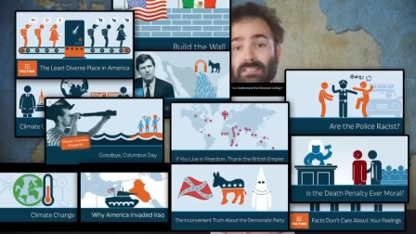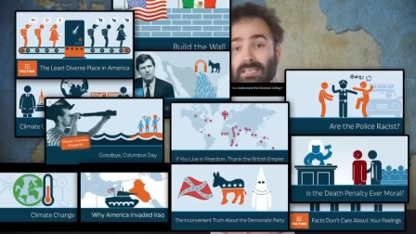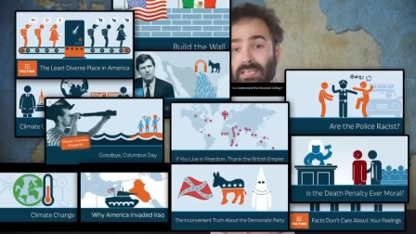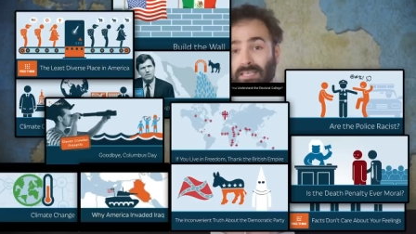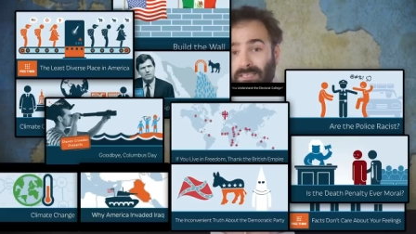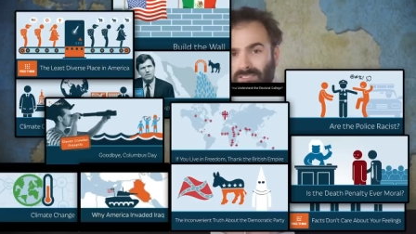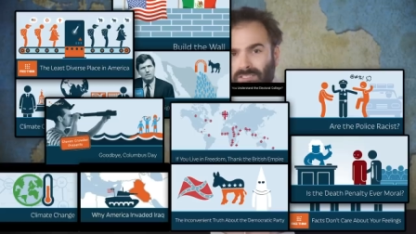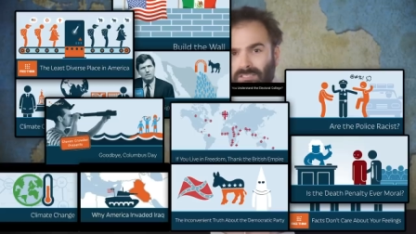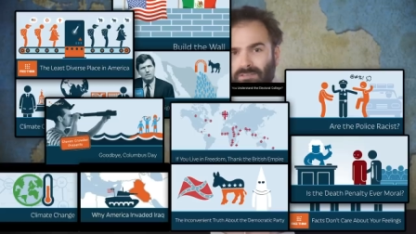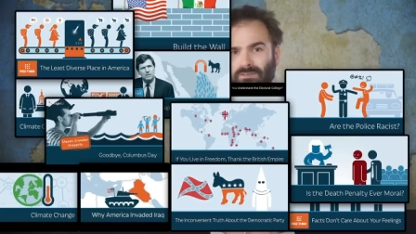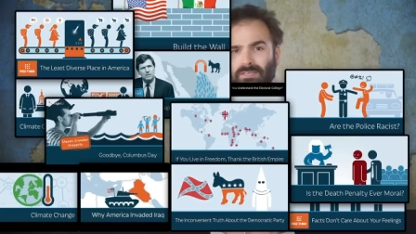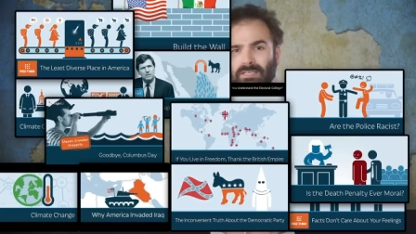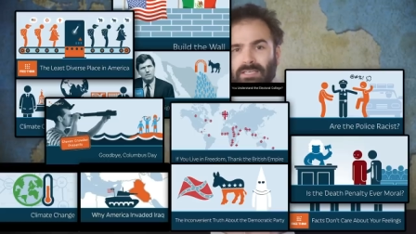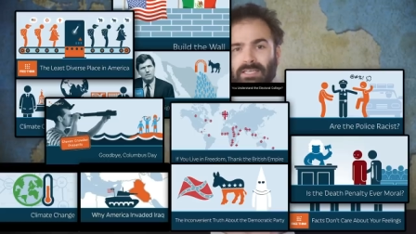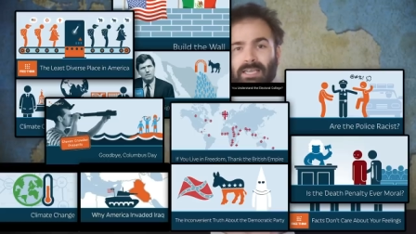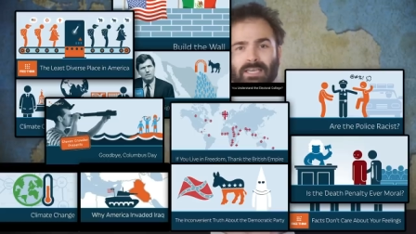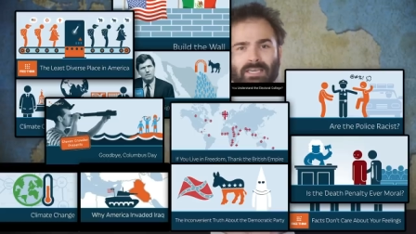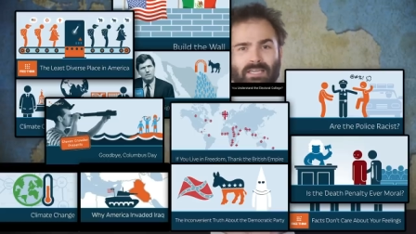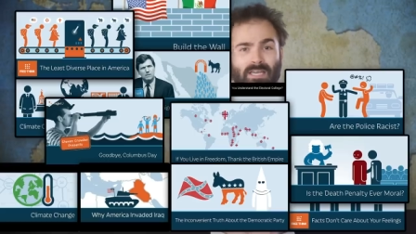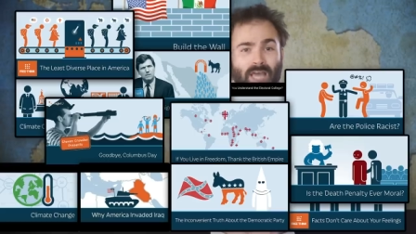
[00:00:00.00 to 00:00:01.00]

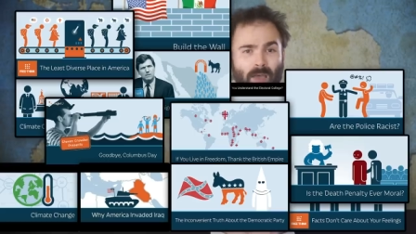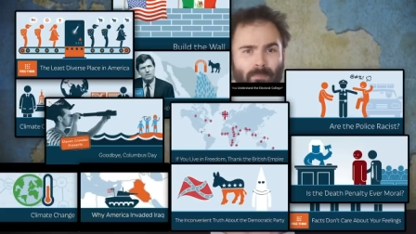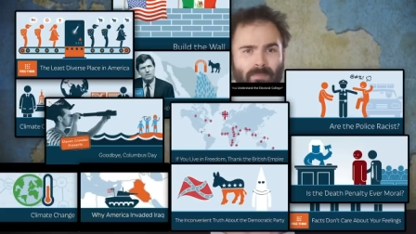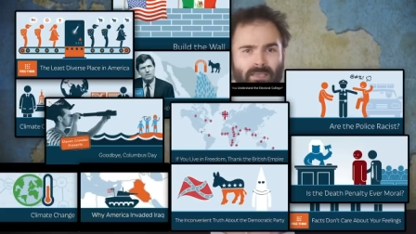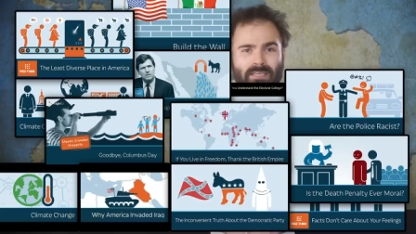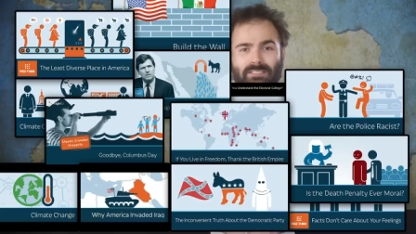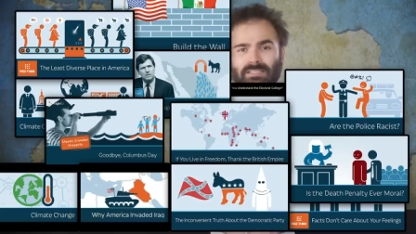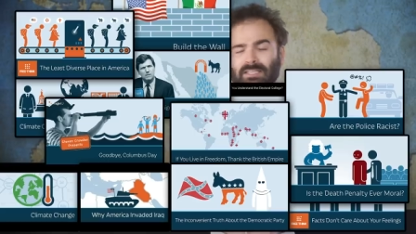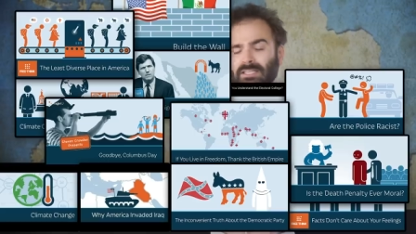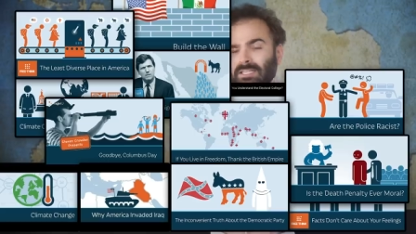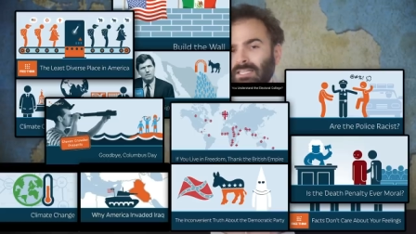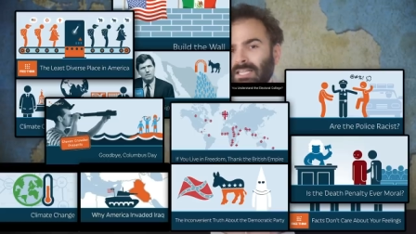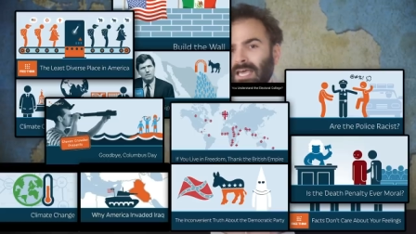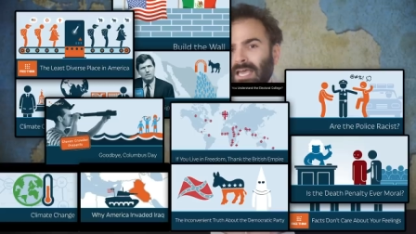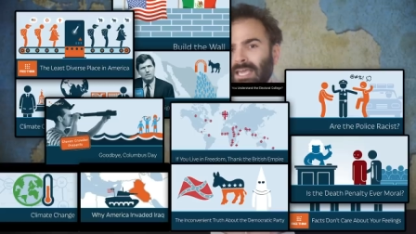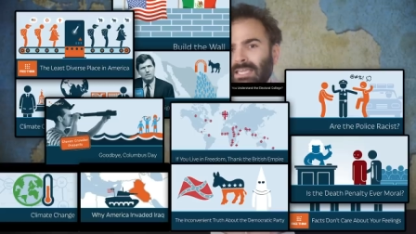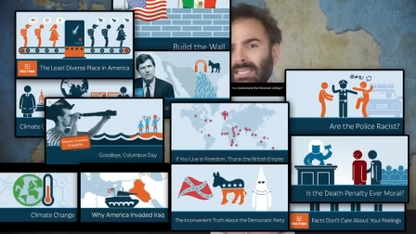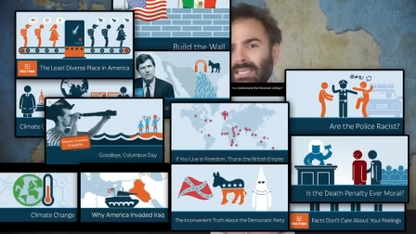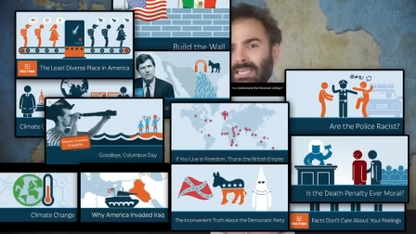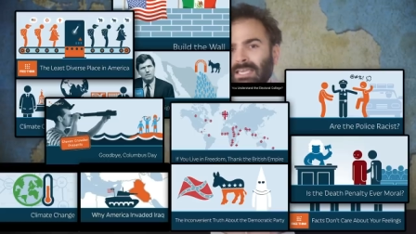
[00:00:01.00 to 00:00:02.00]
history, economics, and the
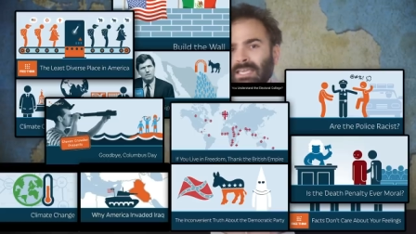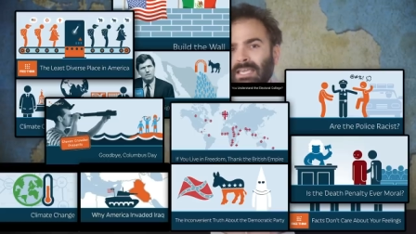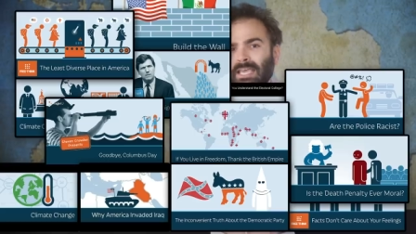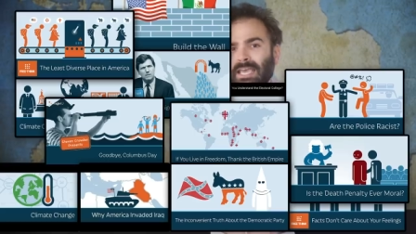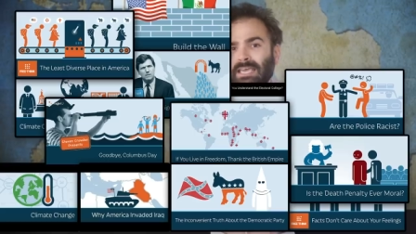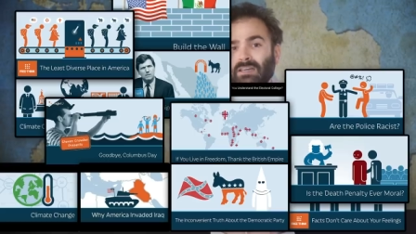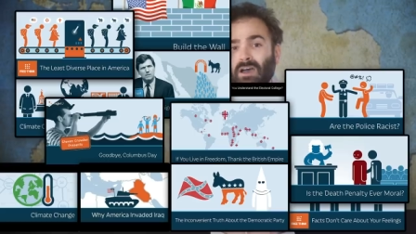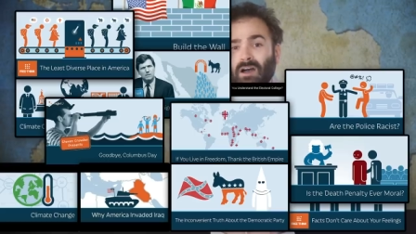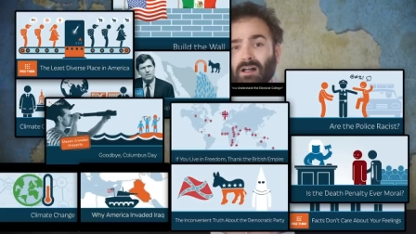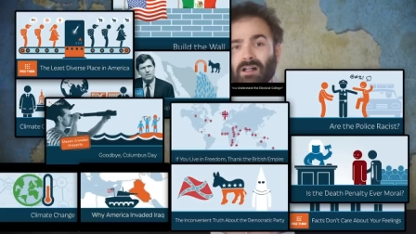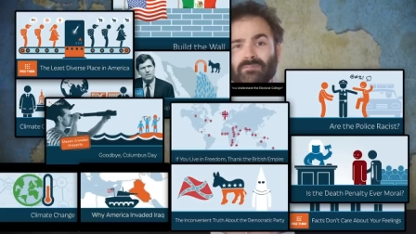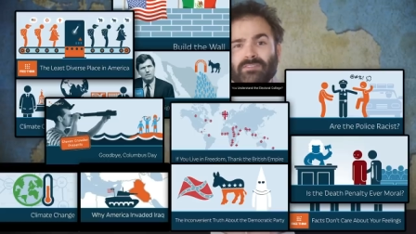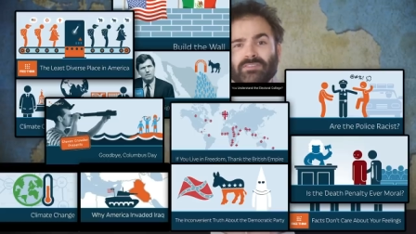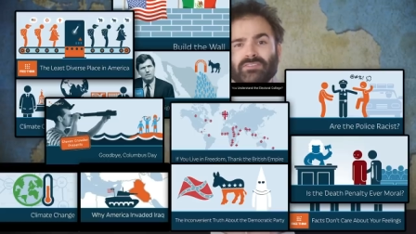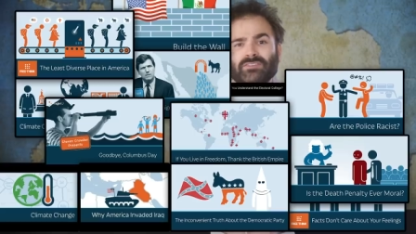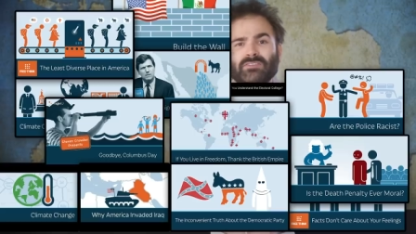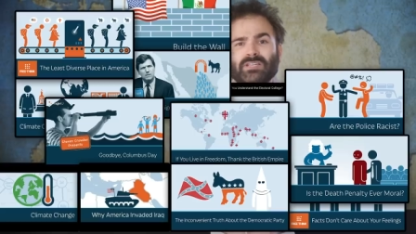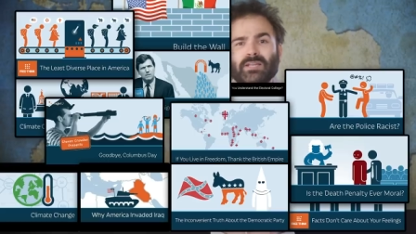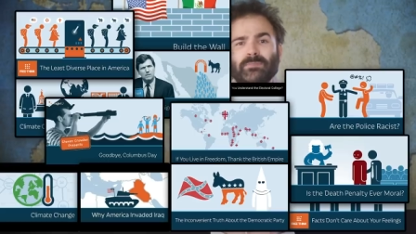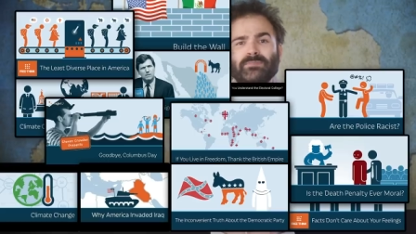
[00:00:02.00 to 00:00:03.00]
like, and all of the
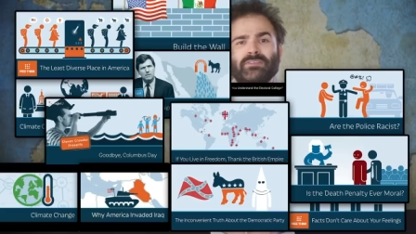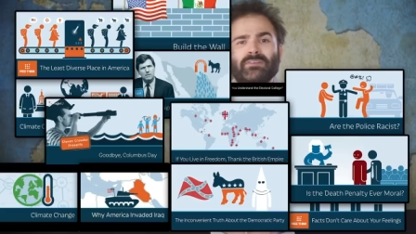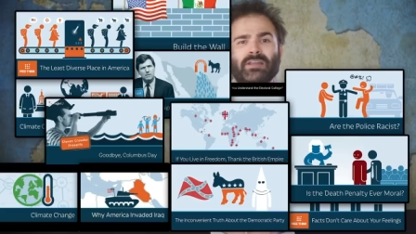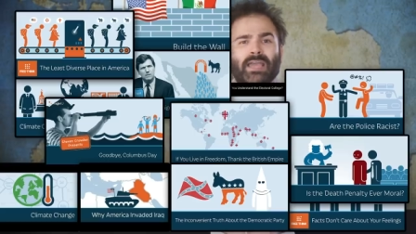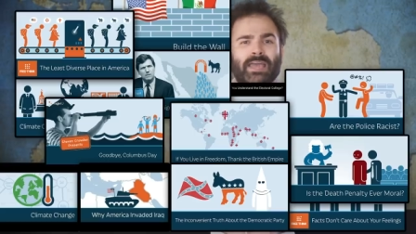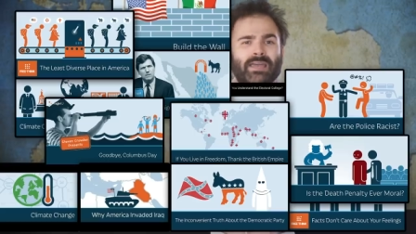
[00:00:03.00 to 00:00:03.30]
scripts are